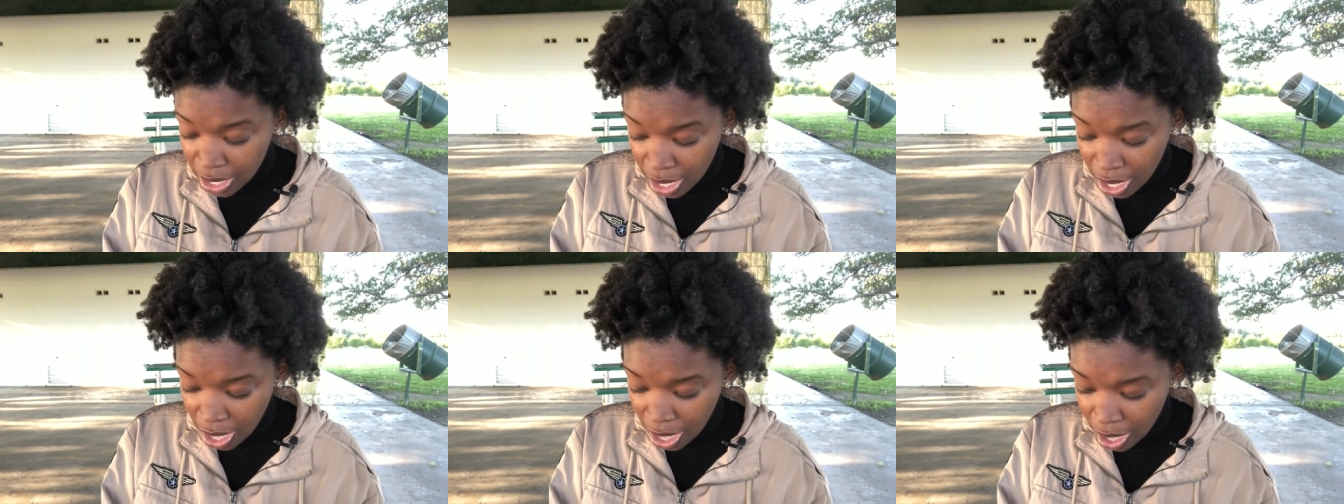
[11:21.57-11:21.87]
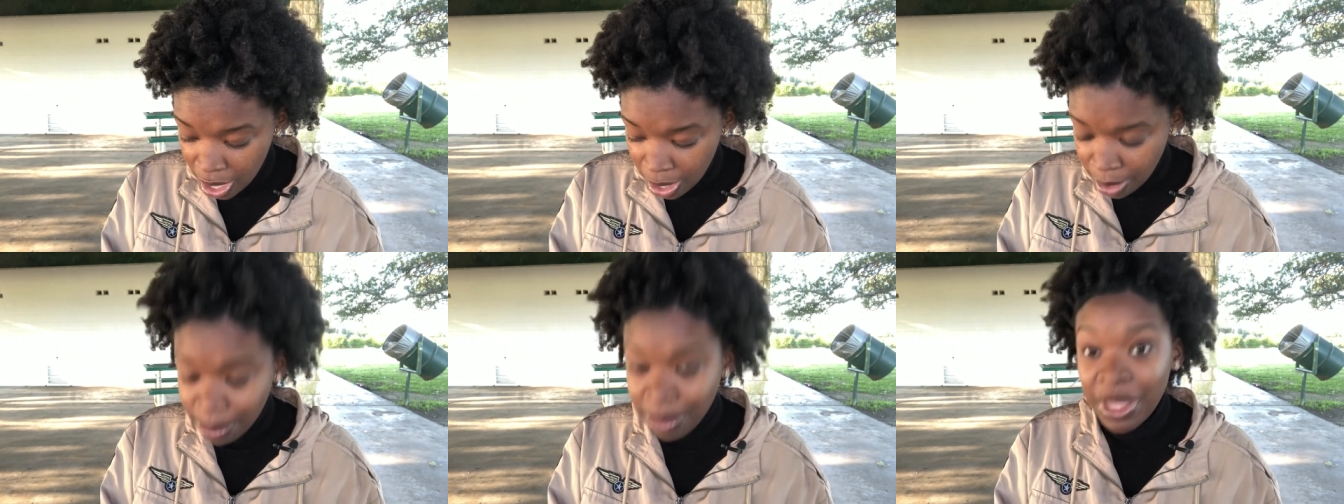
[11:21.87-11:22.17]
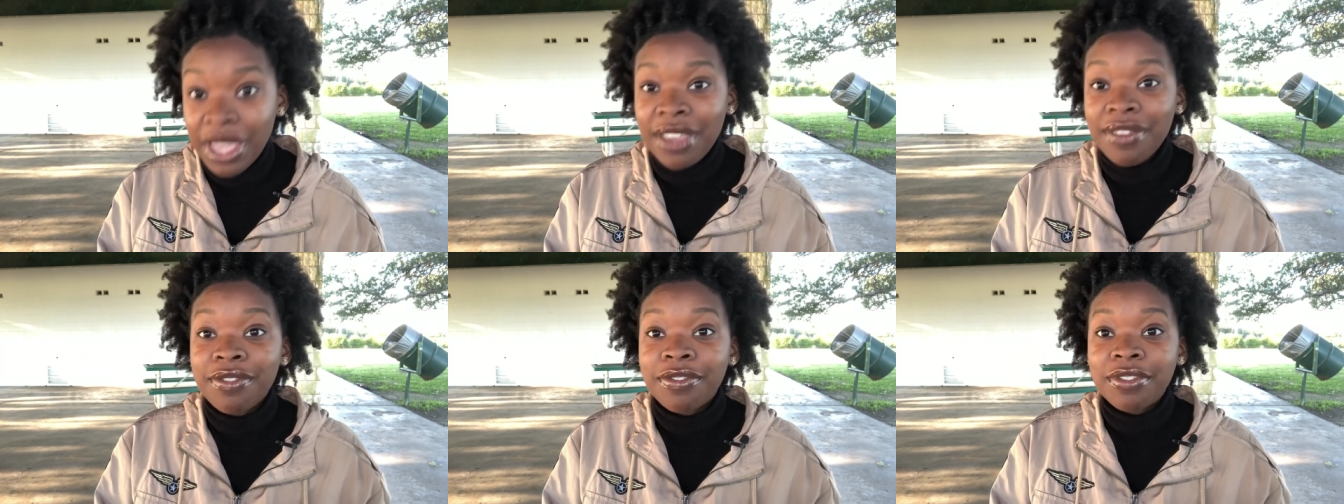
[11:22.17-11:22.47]
Um,
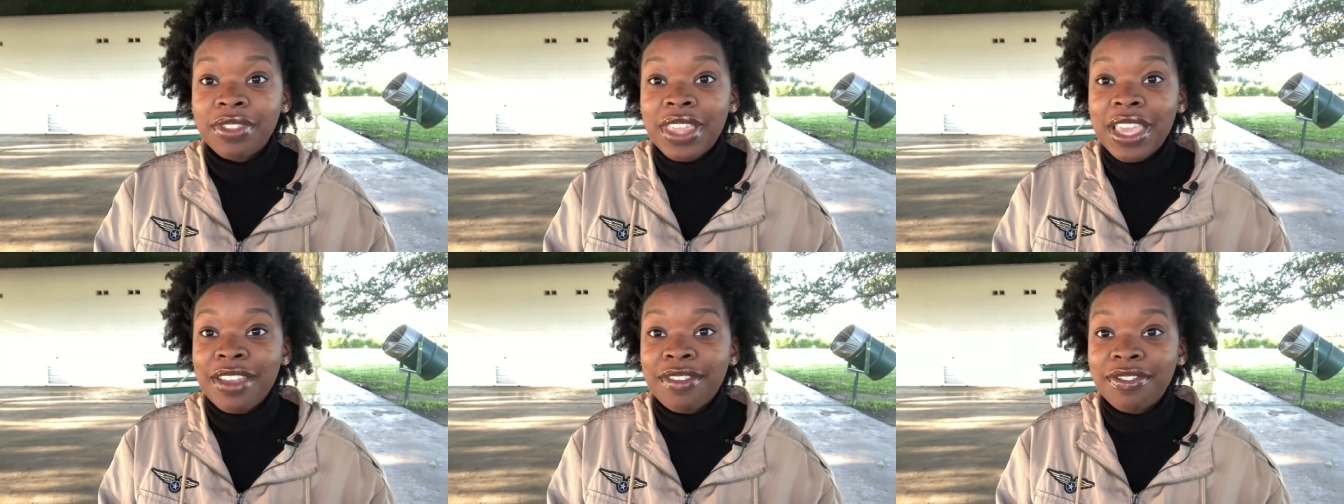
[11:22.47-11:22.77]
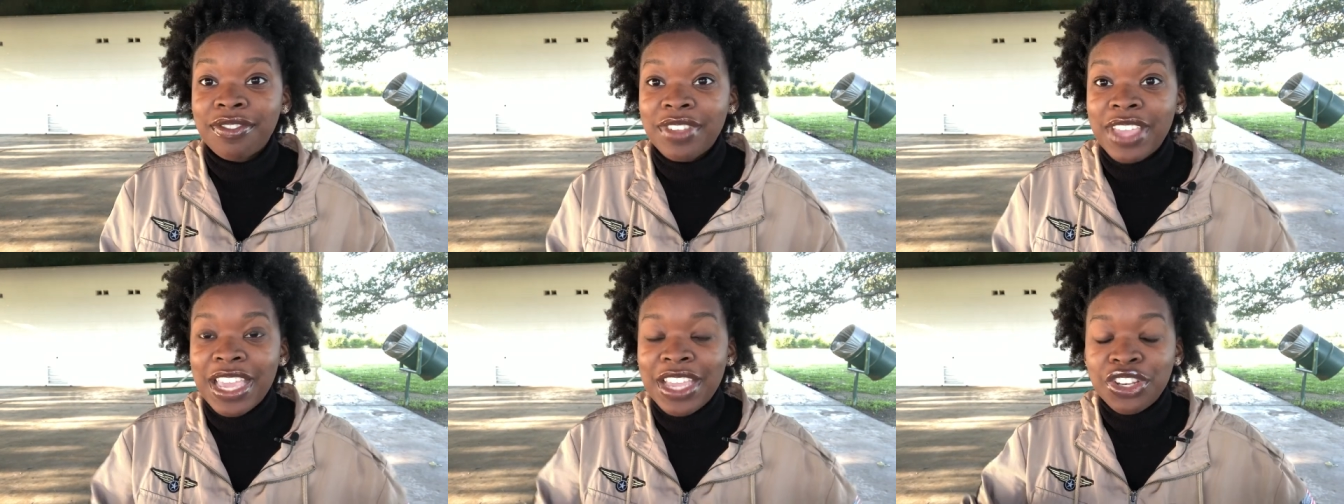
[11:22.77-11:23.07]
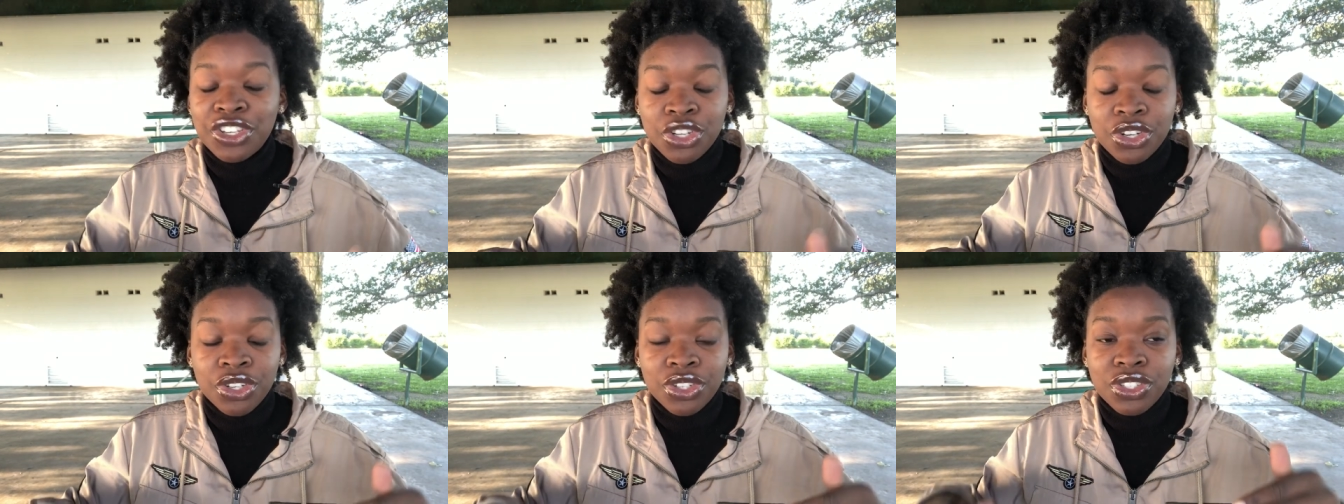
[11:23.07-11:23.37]
they've they've
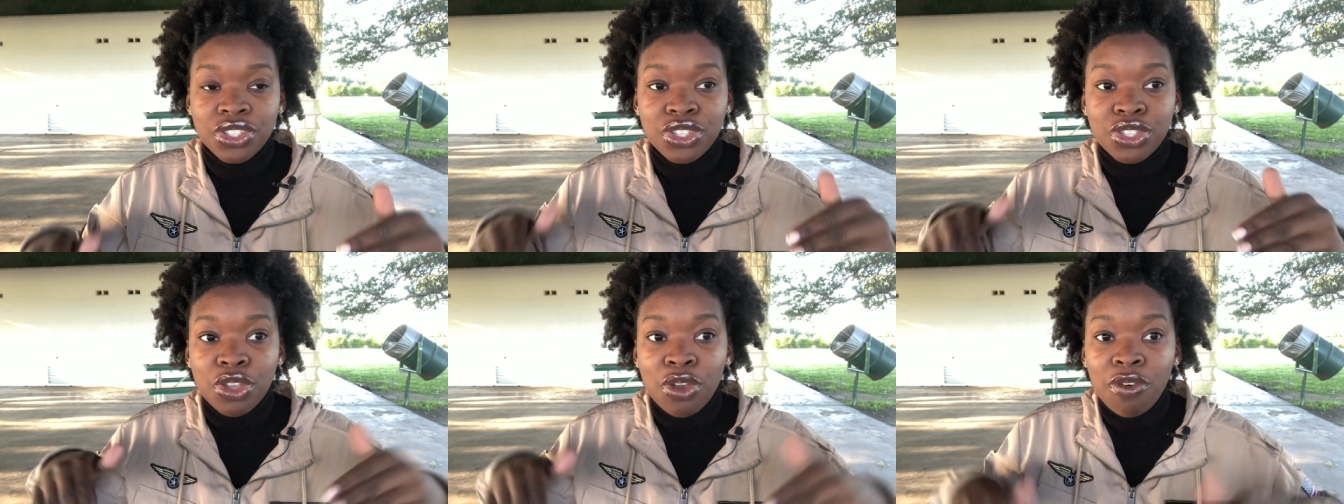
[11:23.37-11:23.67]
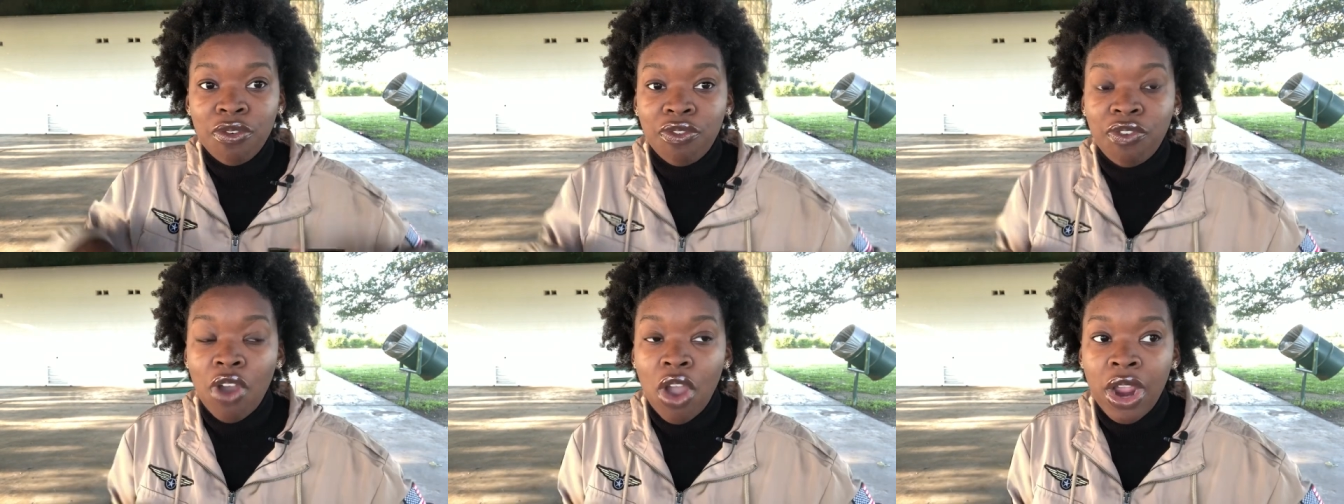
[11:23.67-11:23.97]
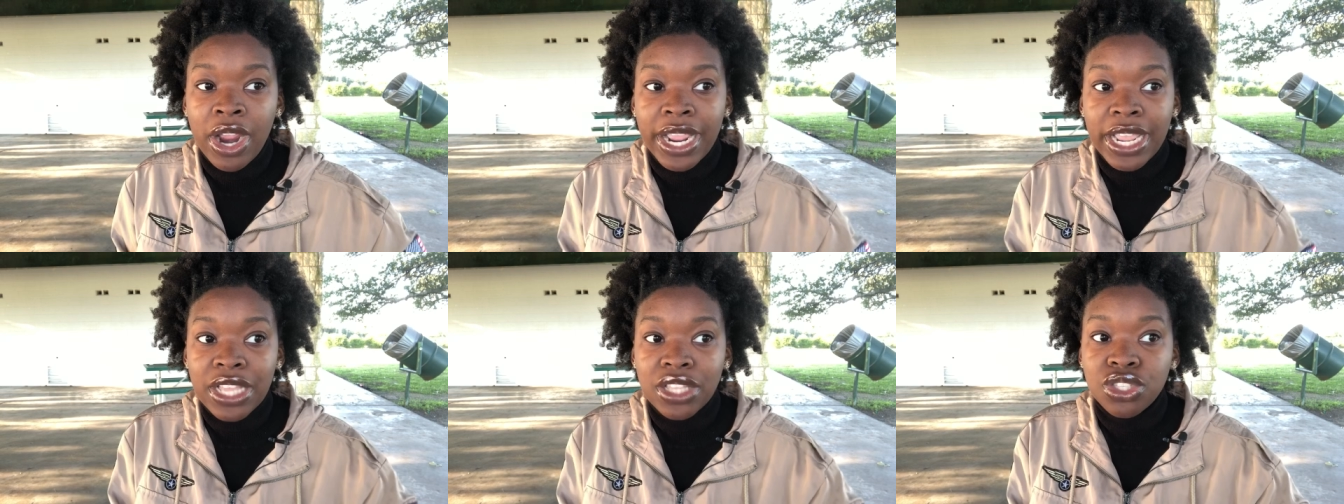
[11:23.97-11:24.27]
entered so far
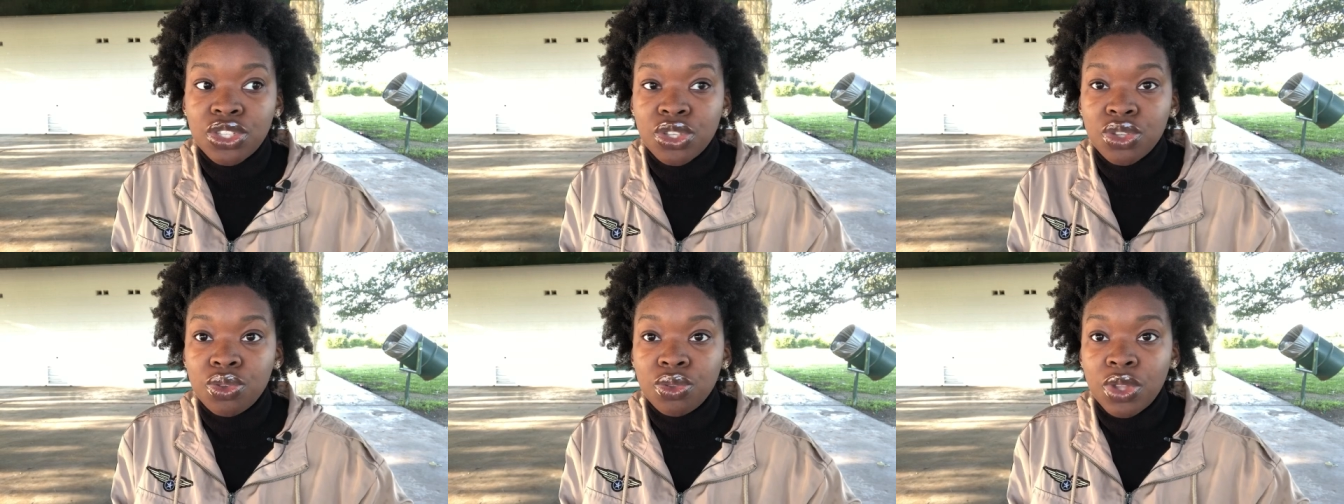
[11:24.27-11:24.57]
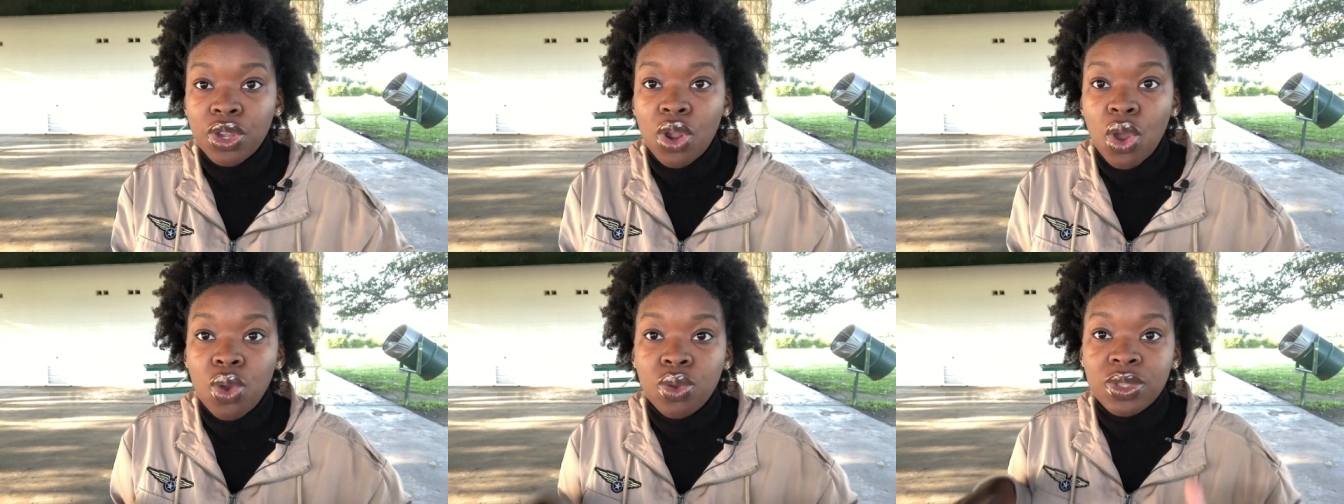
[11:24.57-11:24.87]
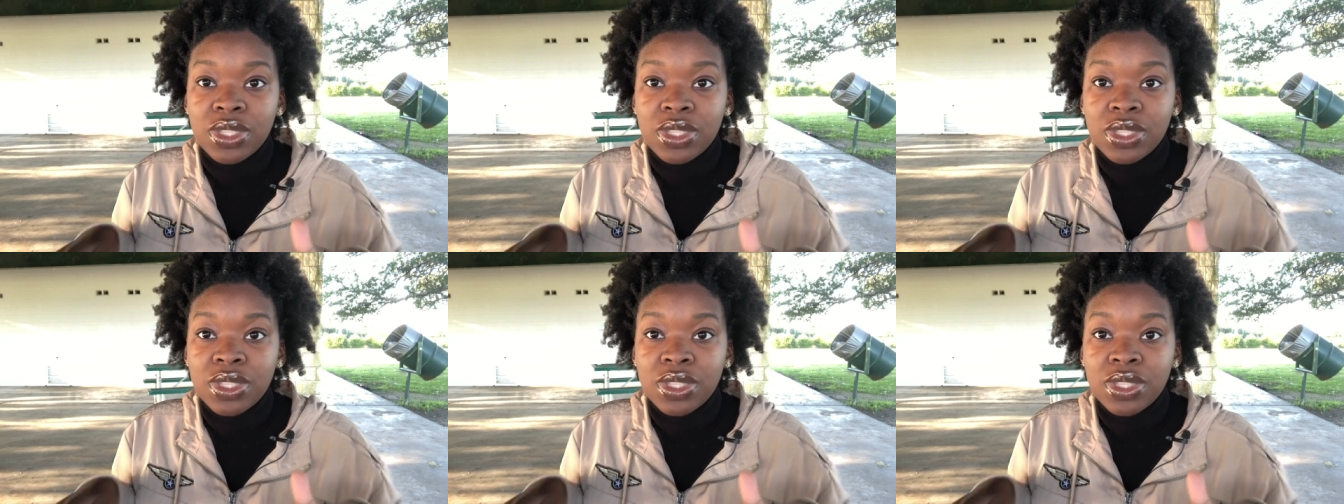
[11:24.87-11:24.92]
into their own